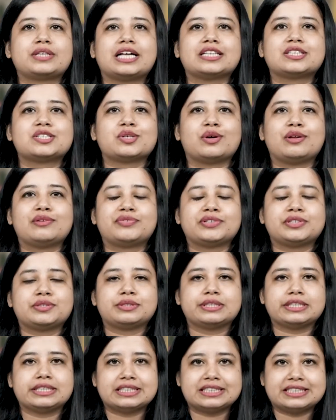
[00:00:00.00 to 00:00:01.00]
That's all for
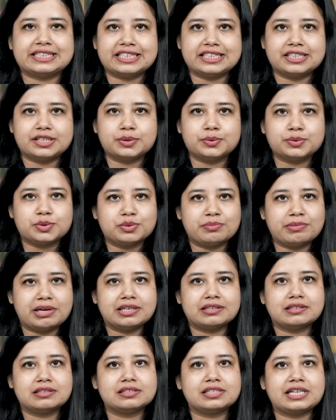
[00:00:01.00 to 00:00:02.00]
today. Stay tuned to
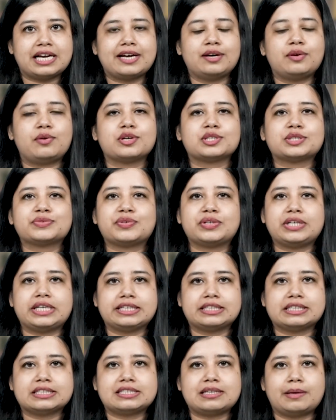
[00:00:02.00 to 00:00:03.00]
Medical Dialogues for
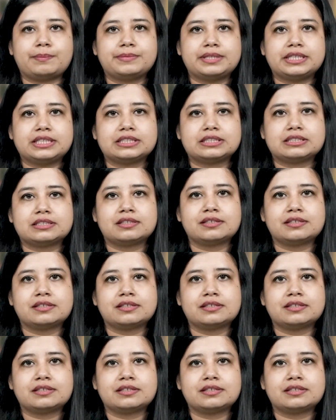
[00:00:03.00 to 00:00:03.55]
latest updates.